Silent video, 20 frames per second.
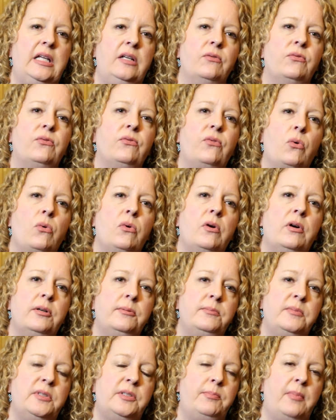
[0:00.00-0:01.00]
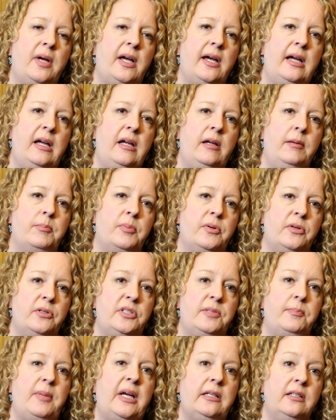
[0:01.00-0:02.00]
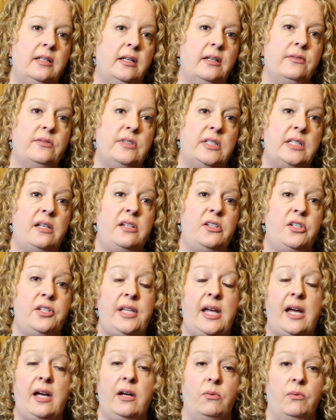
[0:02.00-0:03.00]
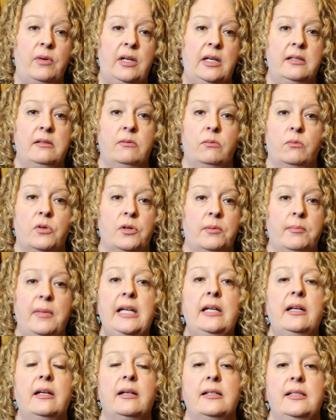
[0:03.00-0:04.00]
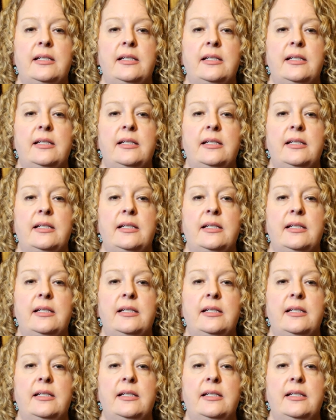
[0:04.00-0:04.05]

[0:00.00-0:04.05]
informed my perspective, such that when we're making